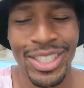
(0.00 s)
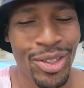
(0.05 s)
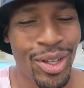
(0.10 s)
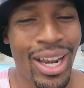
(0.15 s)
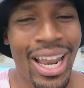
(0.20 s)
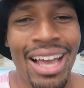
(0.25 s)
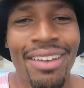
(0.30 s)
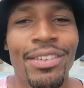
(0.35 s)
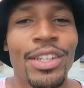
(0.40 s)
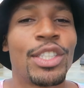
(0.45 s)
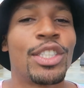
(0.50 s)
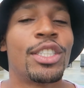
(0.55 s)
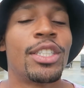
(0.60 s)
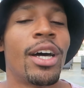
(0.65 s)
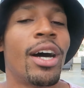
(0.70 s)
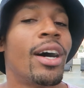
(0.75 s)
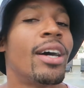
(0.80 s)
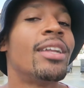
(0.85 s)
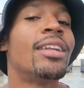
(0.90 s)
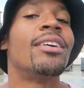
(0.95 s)
So I'll have a
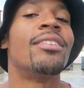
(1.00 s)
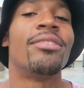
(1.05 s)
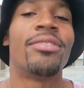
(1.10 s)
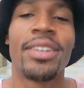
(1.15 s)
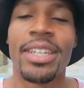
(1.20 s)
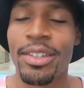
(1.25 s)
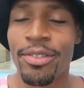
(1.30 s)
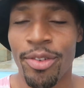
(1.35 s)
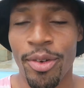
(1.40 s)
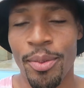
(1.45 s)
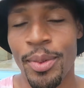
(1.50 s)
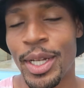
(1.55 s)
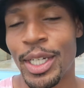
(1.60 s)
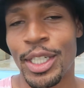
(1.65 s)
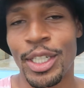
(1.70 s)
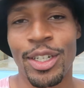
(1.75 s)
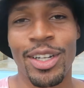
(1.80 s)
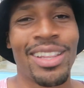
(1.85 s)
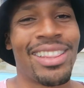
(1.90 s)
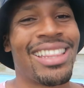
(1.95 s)
ton of
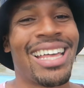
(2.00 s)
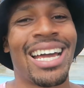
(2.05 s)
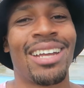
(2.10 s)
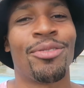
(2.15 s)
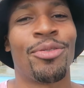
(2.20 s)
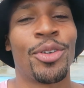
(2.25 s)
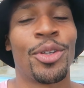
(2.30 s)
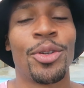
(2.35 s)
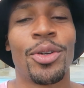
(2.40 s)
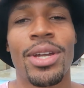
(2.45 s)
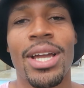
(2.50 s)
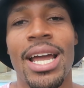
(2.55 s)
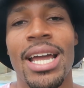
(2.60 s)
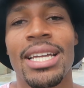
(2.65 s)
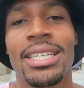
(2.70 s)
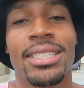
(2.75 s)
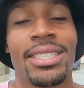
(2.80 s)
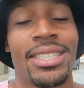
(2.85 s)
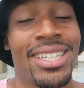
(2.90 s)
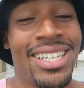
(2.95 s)
information on that for you
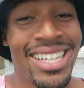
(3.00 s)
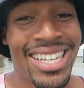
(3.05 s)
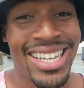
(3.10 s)
guys